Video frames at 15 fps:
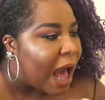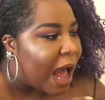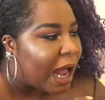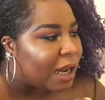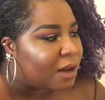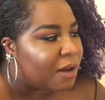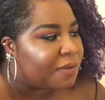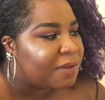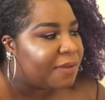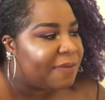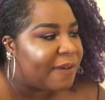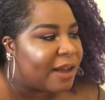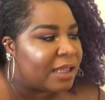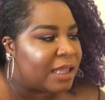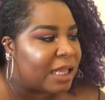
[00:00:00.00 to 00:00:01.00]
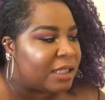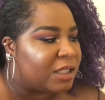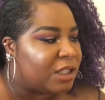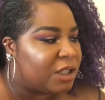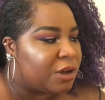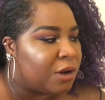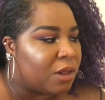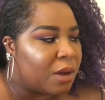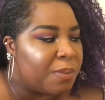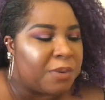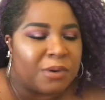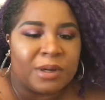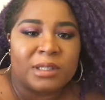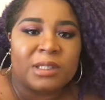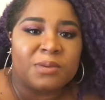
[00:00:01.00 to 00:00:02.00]
I love the fact that she
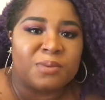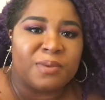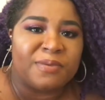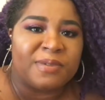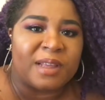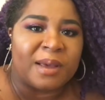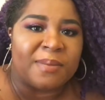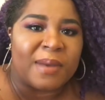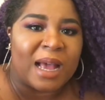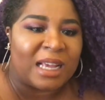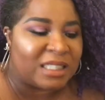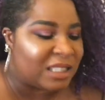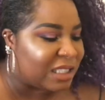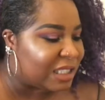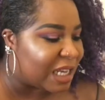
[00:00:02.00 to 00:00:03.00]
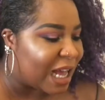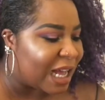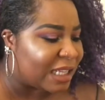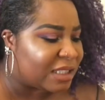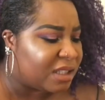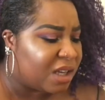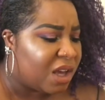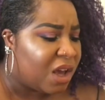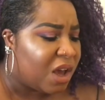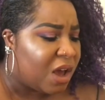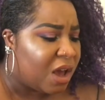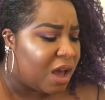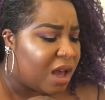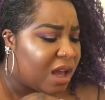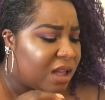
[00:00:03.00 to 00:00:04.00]
collaborated with them and she had
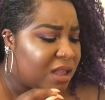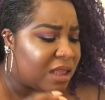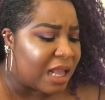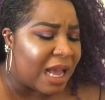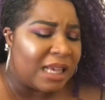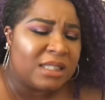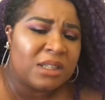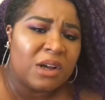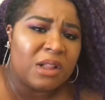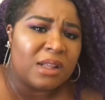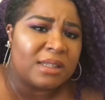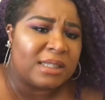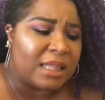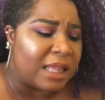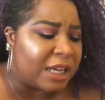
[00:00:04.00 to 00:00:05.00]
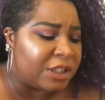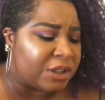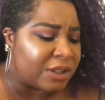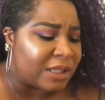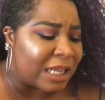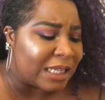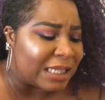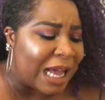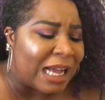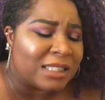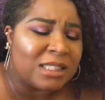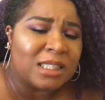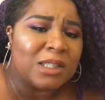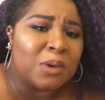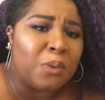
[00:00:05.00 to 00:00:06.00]
a nice color selection that
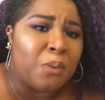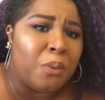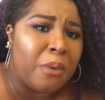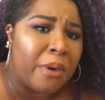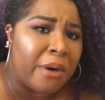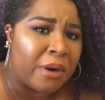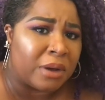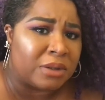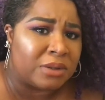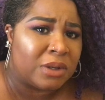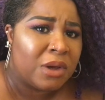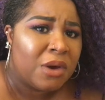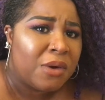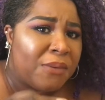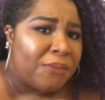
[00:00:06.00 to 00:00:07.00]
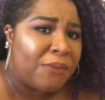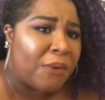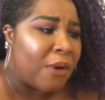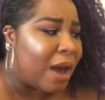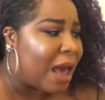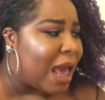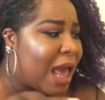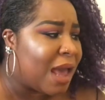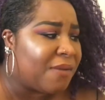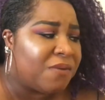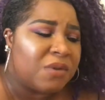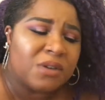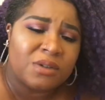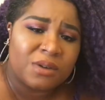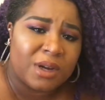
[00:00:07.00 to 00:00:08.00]
actually works for
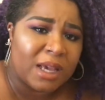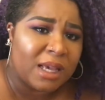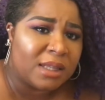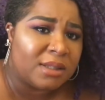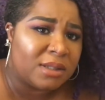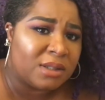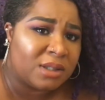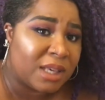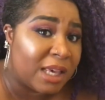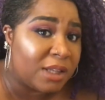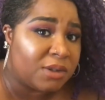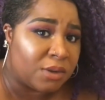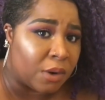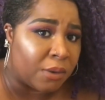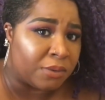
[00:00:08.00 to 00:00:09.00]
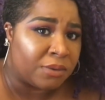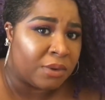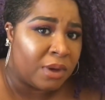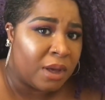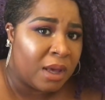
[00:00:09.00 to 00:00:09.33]
every skin tone.